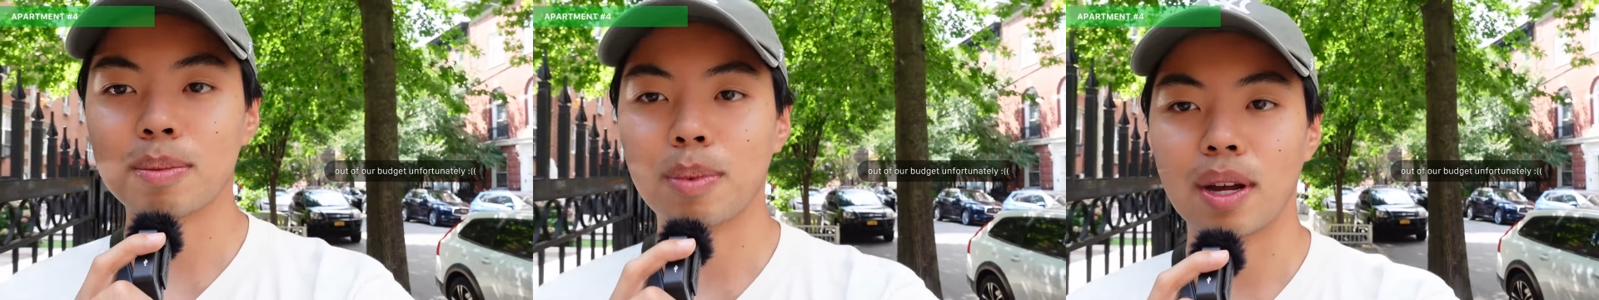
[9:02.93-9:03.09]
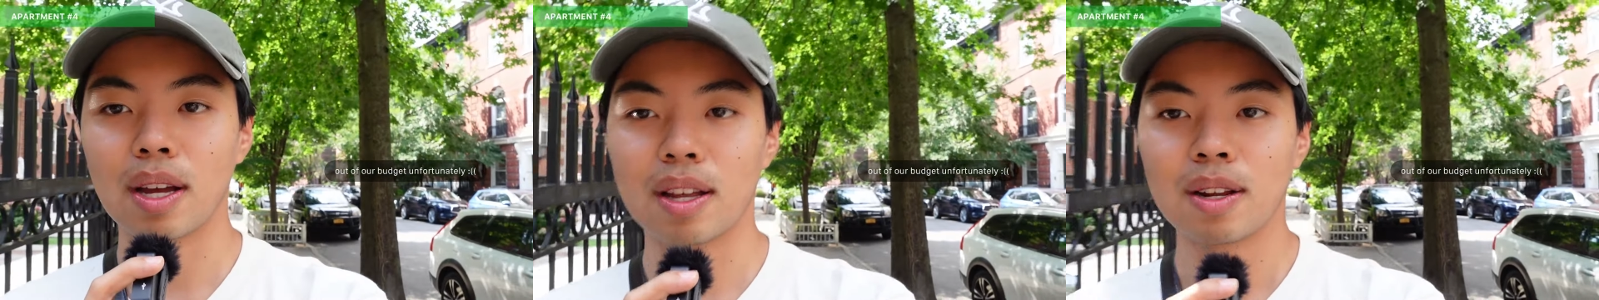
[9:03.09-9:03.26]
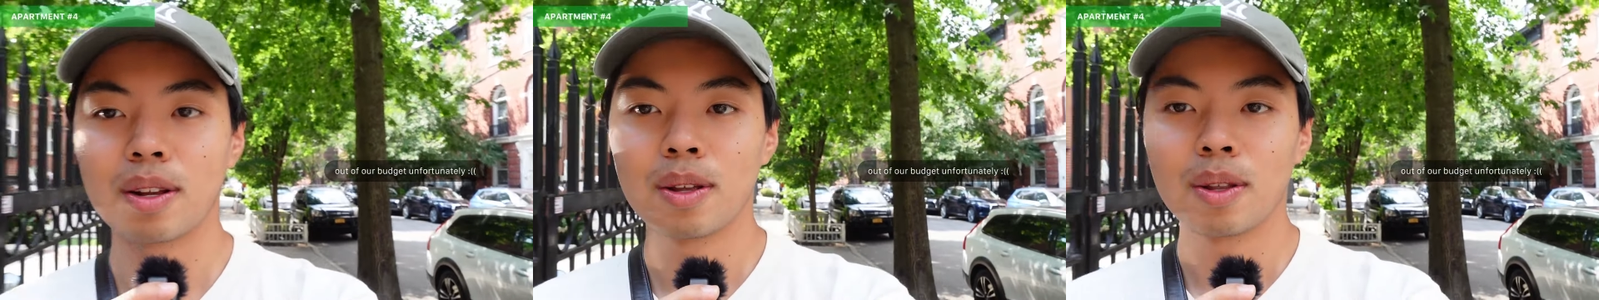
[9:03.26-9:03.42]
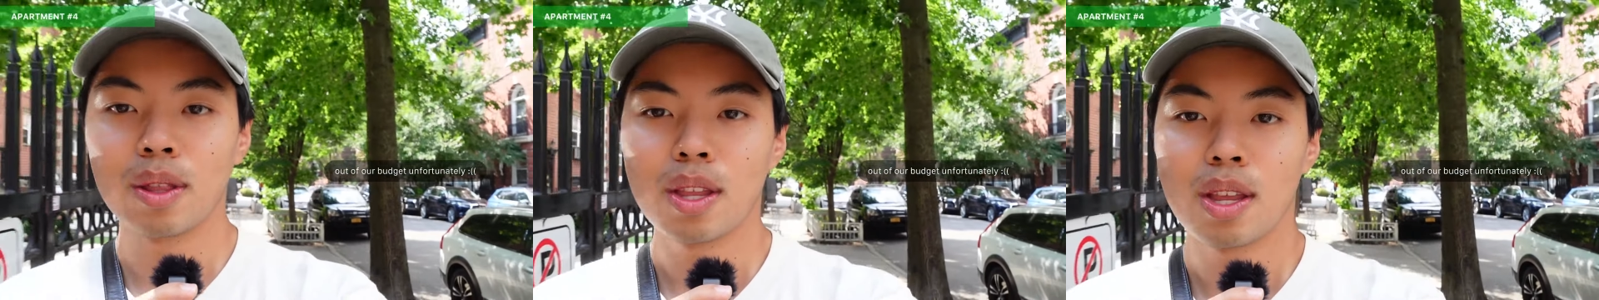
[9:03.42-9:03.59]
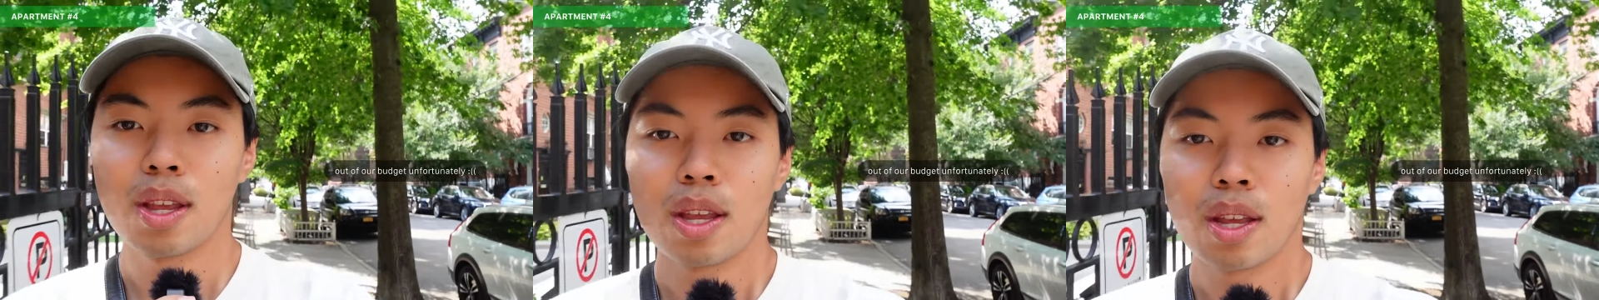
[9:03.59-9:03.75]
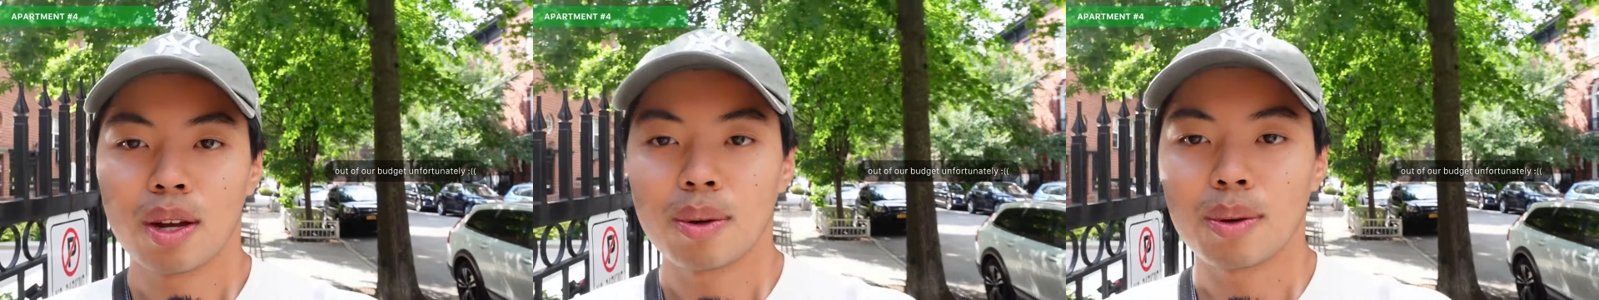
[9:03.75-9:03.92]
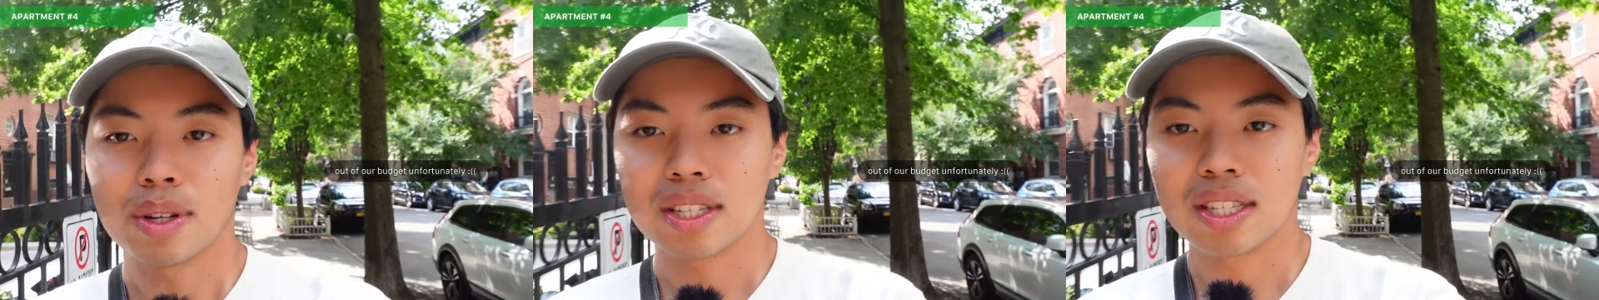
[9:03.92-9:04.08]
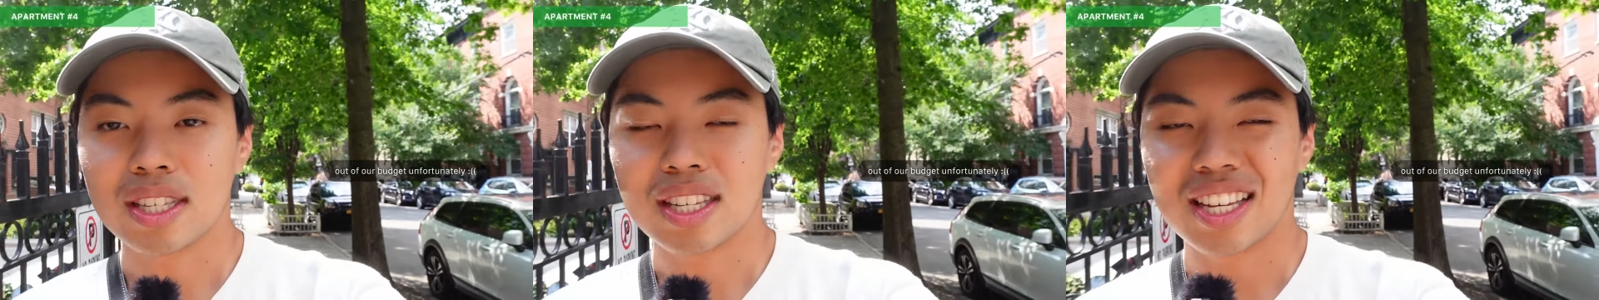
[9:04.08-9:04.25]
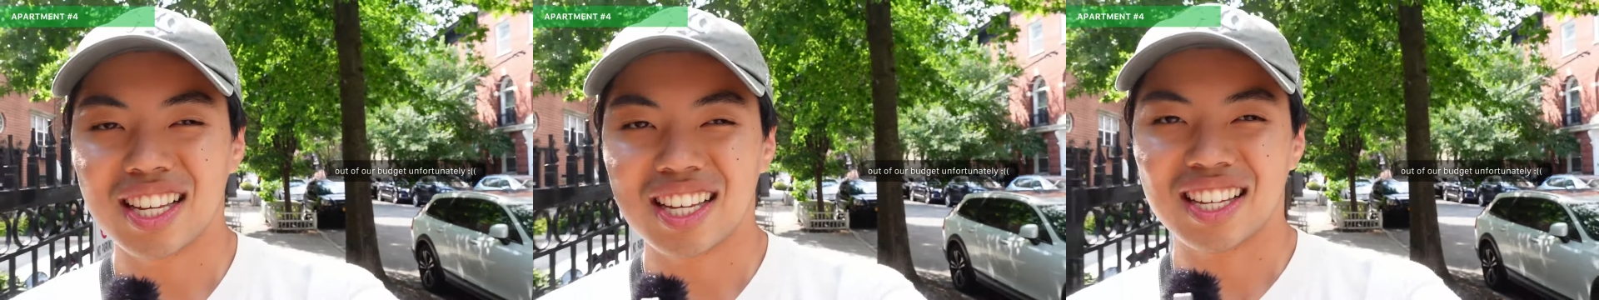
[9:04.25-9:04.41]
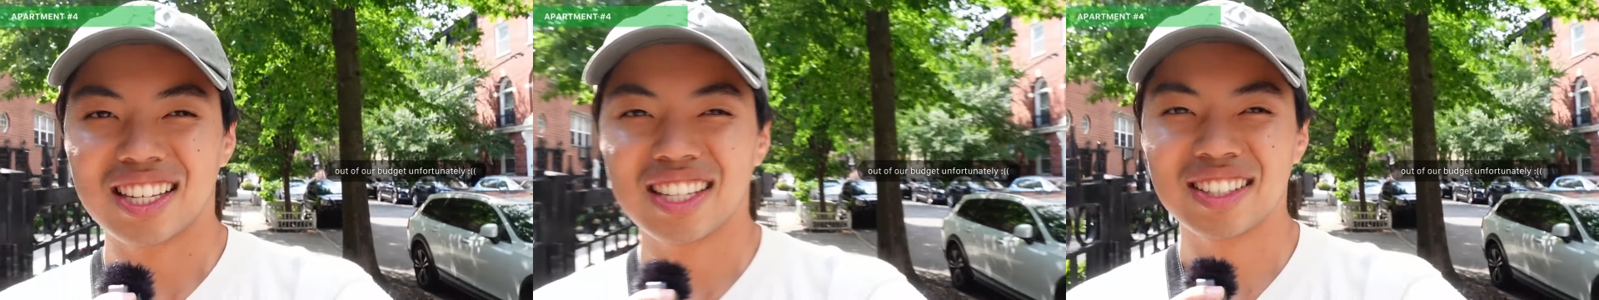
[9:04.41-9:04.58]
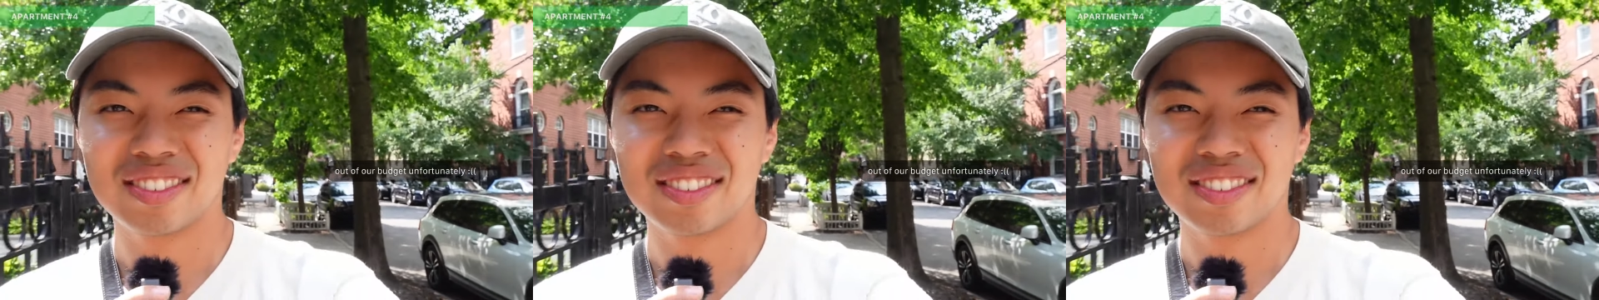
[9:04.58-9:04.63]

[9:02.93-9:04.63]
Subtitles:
but we'll see.